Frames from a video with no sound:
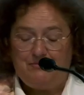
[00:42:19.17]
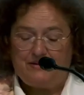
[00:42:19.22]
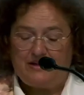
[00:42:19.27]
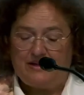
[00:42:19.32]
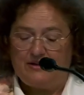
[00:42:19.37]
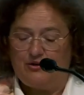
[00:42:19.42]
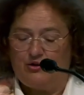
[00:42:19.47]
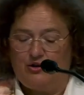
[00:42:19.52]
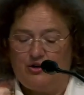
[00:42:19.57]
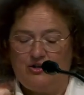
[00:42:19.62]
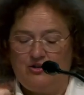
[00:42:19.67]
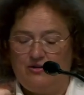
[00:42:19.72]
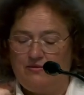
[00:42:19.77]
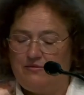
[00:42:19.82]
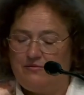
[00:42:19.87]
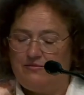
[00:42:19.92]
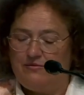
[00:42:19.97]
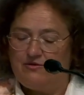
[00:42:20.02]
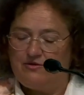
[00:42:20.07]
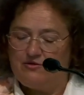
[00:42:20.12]
or
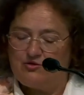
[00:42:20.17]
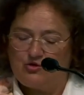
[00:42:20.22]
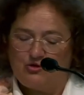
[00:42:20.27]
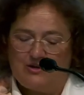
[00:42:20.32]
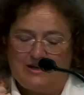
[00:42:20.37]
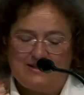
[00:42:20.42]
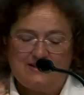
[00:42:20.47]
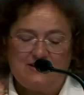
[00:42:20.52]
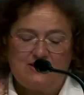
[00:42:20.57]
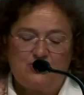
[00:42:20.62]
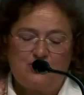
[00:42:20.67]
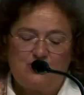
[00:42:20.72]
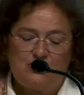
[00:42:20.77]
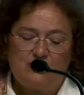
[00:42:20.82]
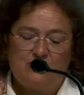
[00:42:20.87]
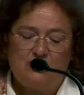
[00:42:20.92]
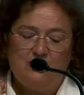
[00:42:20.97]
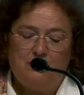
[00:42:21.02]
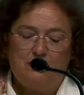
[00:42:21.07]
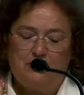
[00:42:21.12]
neoscholastic
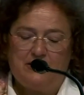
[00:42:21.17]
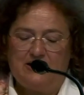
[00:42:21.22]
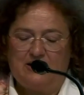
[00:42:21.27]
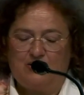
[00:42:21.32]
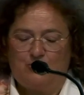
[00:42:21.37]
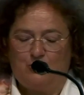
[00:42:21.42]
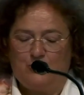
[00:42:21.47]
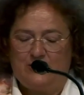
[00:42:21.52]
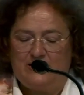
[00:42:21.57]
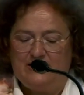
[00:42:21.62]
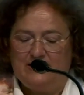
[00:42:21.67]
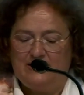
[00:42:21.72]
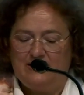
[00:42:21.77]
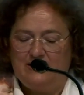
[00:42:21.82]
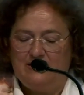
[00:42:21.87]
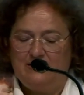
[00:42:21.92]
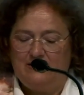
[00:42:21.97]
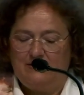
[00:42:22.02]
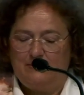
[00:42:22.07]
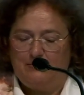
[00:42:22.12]
pedagogy
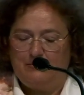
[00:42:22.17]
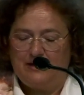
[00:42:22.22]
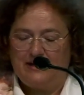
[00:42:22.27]
perennes.